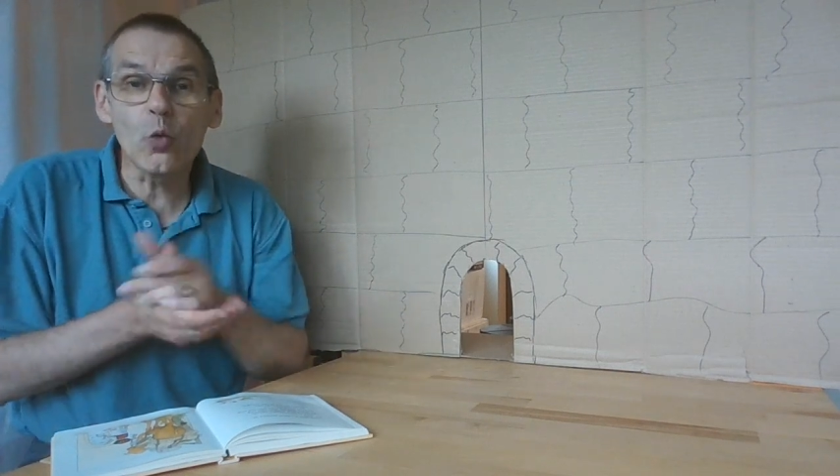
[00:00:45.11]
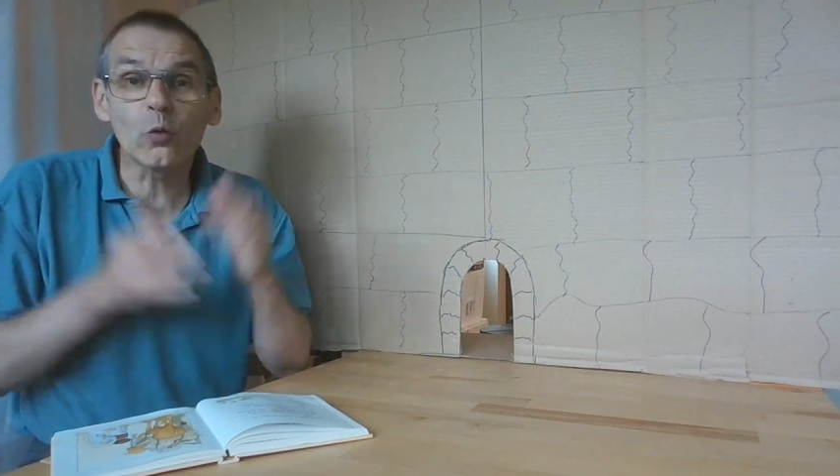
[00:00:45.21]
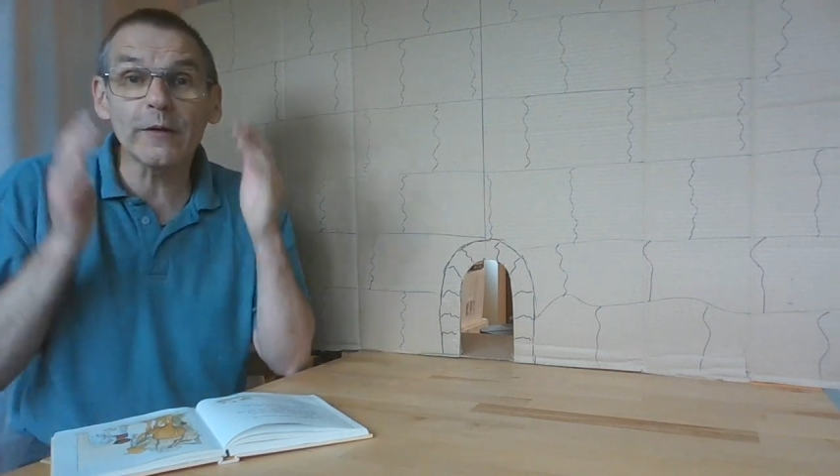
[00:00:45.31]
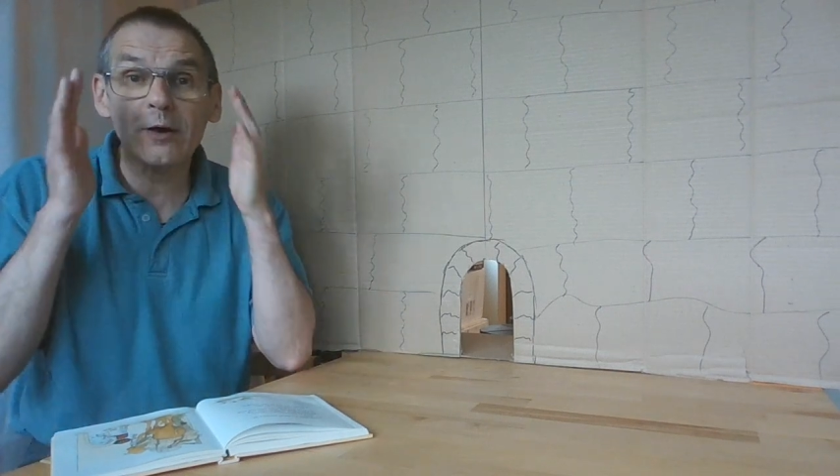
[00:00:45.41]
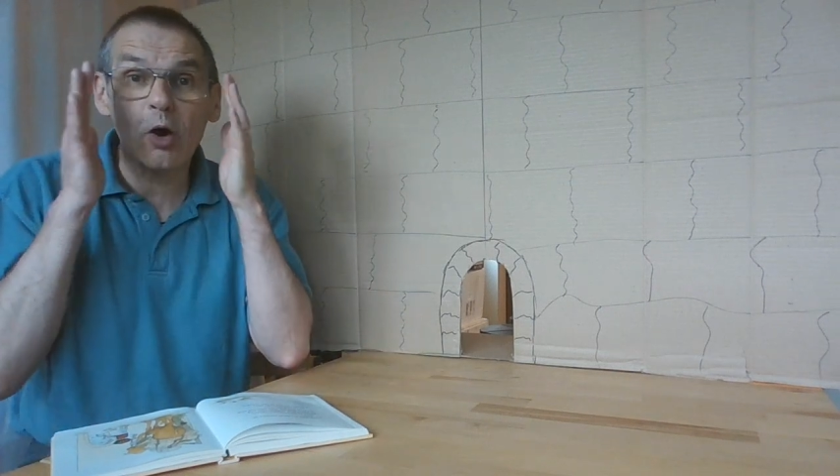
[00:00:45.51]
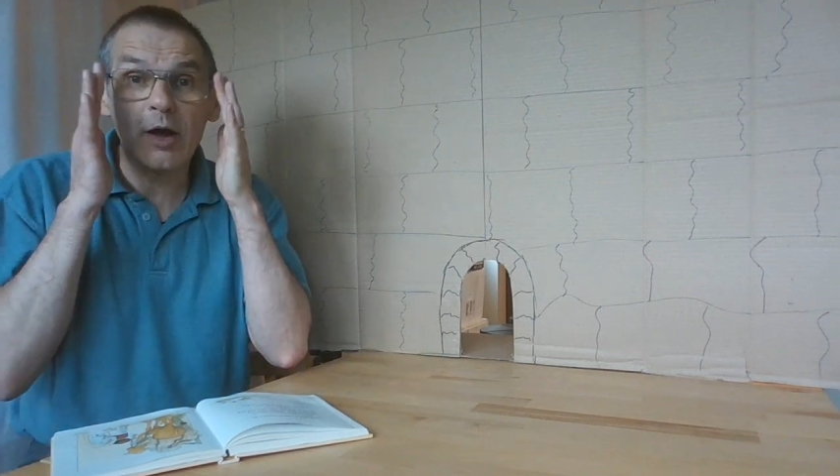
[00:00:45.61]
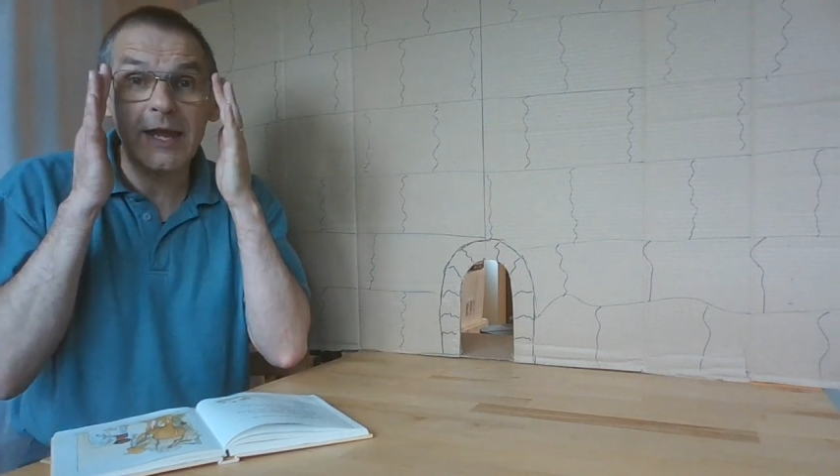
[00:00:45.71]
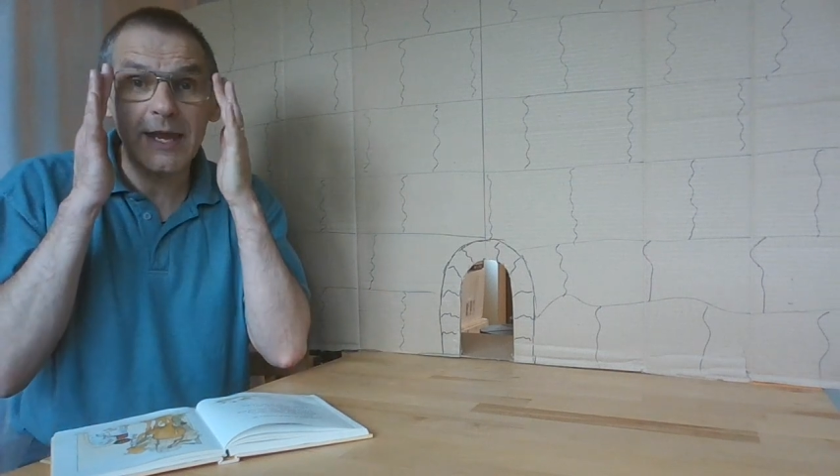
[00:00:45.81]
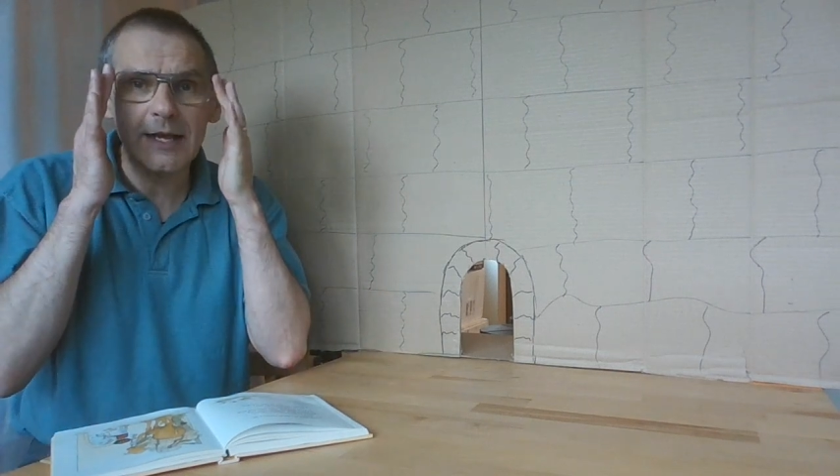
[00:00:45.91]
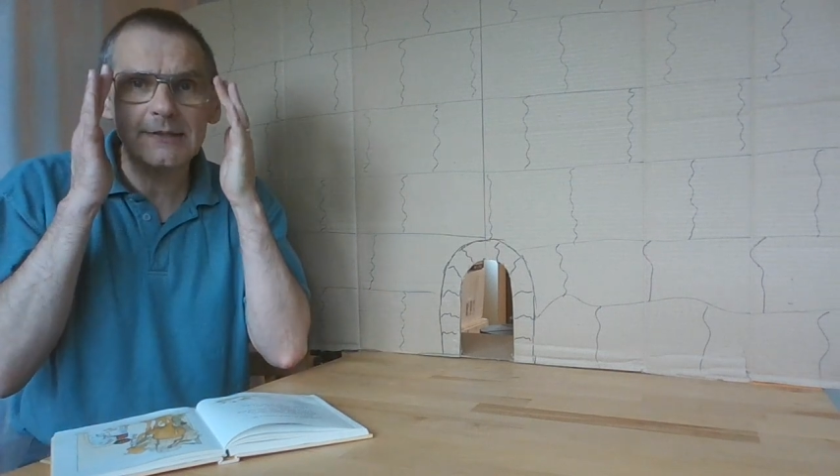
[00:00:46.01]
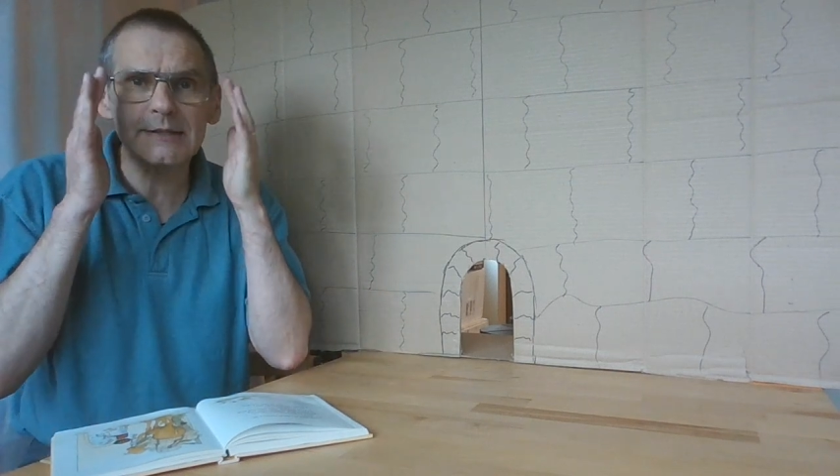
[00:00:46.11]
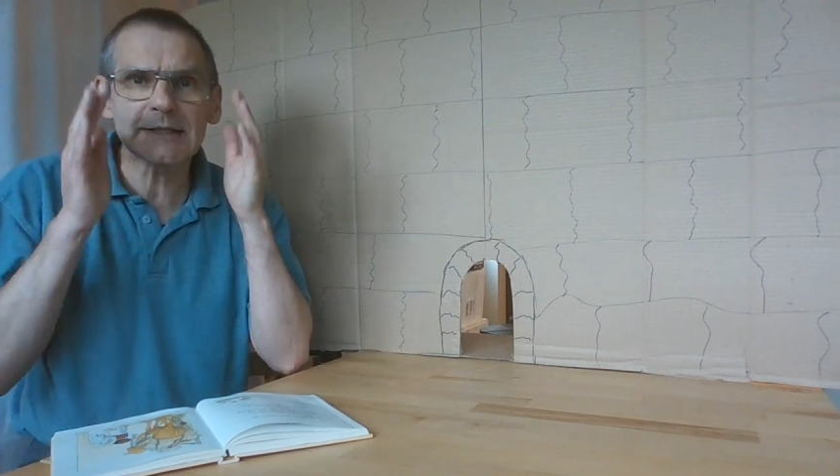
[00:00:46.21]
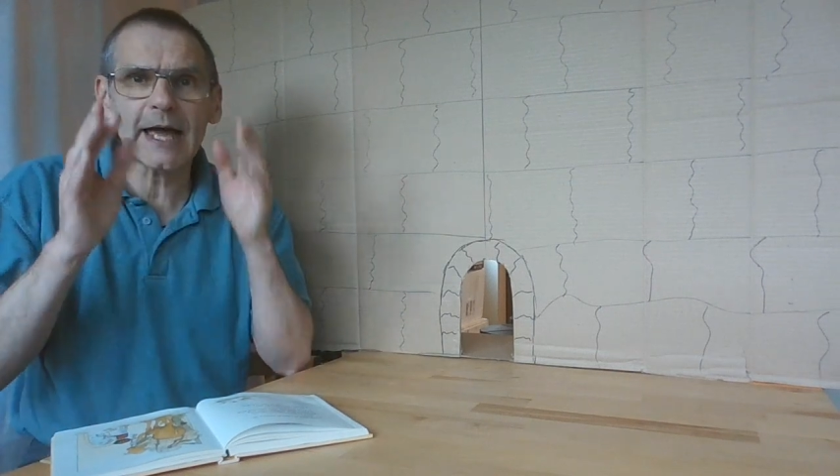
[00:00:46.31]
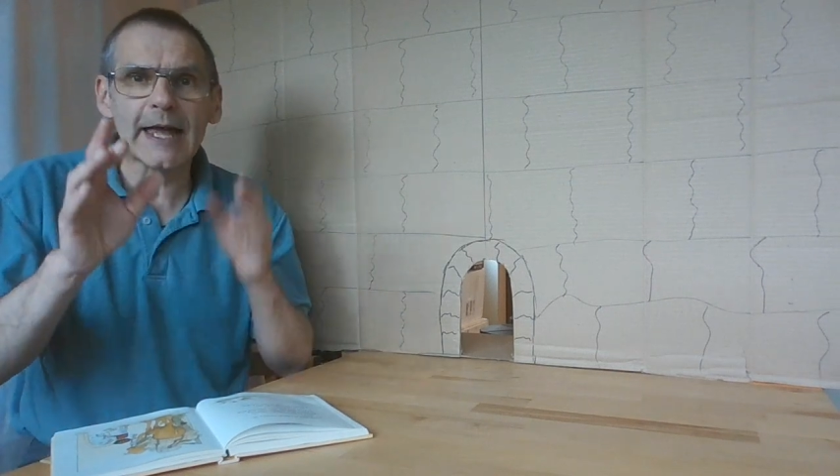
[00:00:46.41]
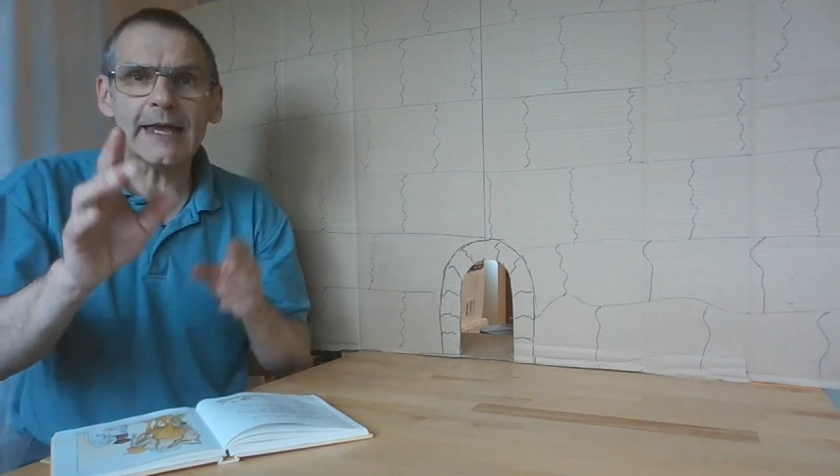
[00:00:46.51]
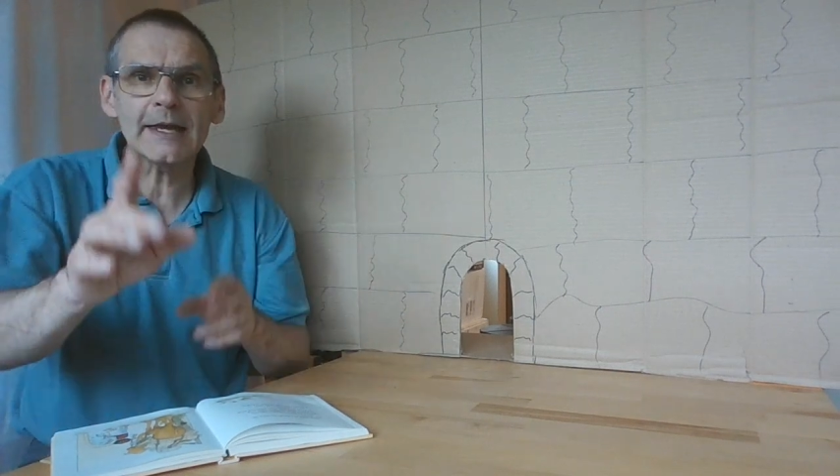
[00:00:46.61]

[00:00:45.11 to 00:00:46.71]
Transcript: we got here today?